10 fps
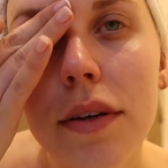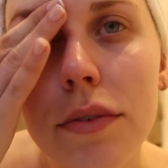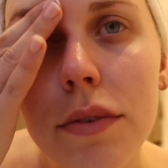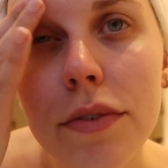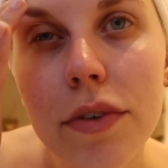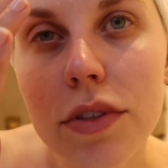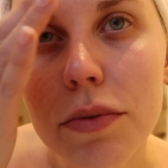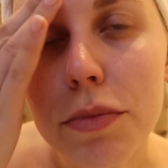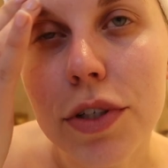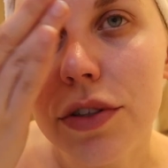Oh, I've got
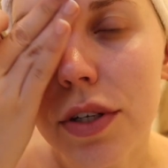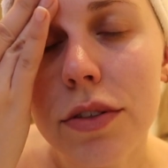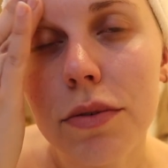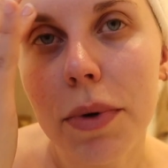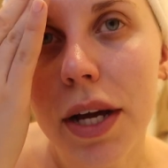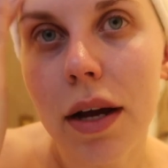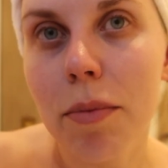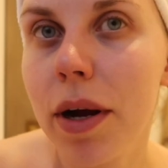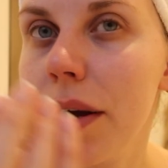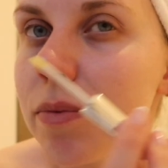some moisturiser in my
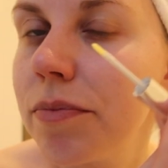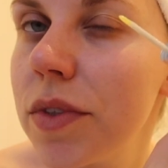eyebrow.